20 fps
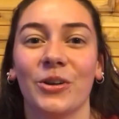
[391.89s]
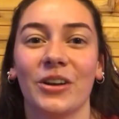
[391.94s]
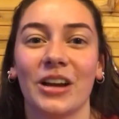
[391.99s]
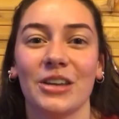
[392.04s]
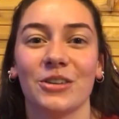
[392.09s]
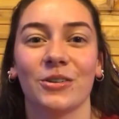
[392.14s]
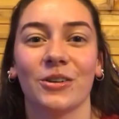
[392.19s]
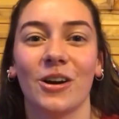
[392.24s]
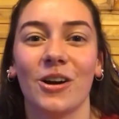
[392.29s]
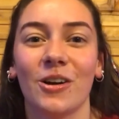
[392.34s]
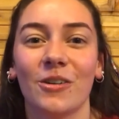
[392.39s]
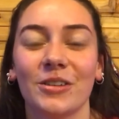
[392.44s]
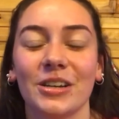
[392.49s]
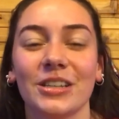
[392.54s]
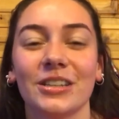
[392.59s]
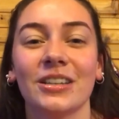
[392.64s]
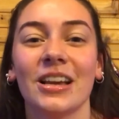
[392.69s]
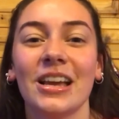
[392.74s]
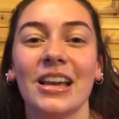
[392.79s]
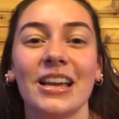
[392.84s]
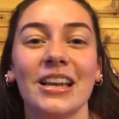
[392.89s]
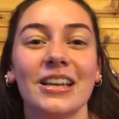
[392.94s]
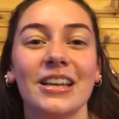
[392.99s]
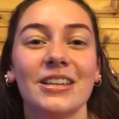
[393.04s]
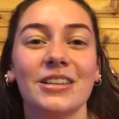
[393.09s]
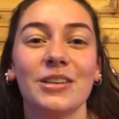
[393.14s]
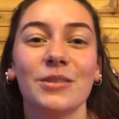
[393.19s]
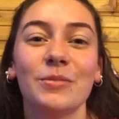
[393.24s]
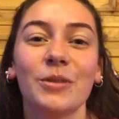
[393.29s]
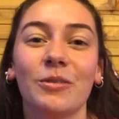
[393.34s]
You guys are always
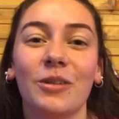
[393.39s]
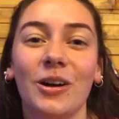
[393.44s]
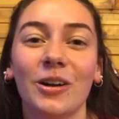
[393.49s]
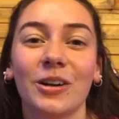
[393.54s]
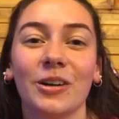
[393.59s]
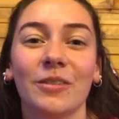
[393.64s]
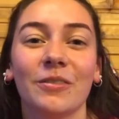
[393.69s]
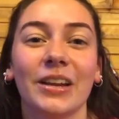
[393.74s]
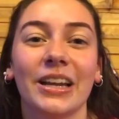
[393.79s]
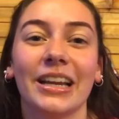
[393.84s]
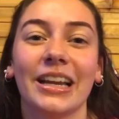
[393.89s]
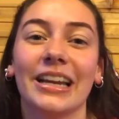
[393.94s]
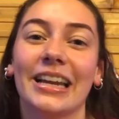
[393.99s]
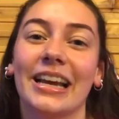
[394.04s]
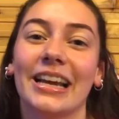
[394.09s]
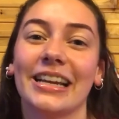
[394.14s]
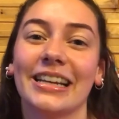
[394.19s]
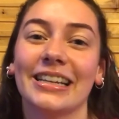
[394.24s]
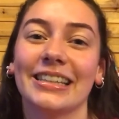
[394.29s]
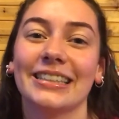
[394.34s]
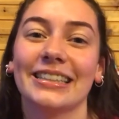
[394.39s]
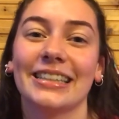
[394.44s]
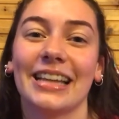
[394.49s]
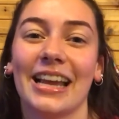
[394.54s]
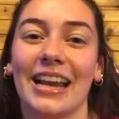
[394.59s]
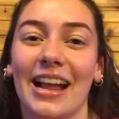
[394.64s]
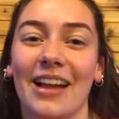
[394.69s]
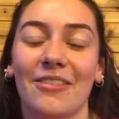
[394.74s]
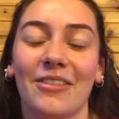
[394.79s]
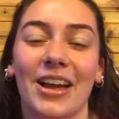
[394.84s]
super welcoming and nice,
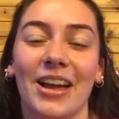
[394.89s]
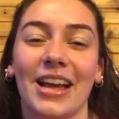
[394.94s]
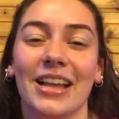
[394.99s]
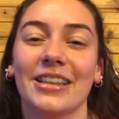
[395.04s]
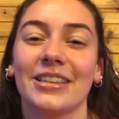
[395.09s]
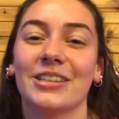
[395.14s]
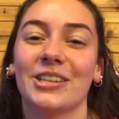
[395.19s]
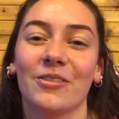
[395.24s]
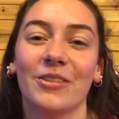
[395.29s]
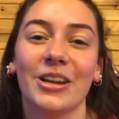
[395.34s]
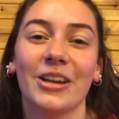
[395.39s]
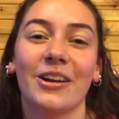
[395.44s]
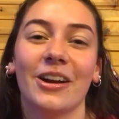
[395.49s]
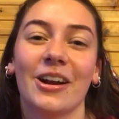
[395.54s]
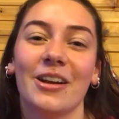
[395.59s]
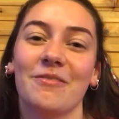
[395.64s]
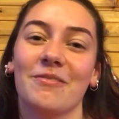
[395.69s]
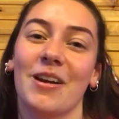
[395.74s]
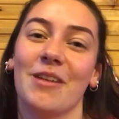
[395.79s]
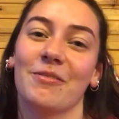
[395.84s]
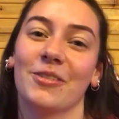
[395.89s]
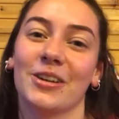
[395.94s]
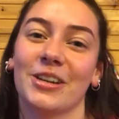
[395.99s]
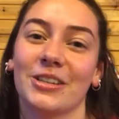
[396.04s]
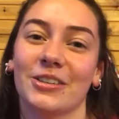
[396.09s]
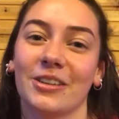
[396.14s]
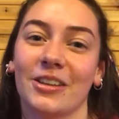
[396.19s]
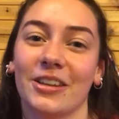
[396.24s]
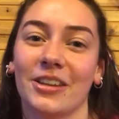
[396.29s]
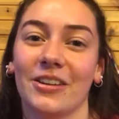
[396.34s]
and I've had so many great
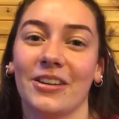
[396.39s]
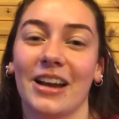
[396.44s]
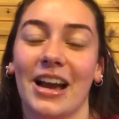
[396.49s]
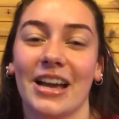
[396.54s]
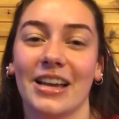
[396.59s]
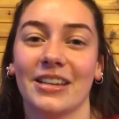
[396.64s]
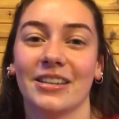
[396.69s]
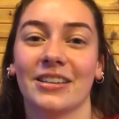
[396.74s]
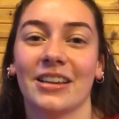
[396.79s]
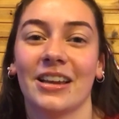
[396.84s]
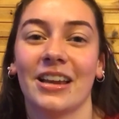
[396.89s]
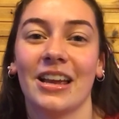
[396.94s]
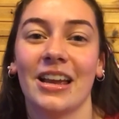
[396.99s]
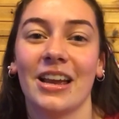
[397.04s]
memories with you guys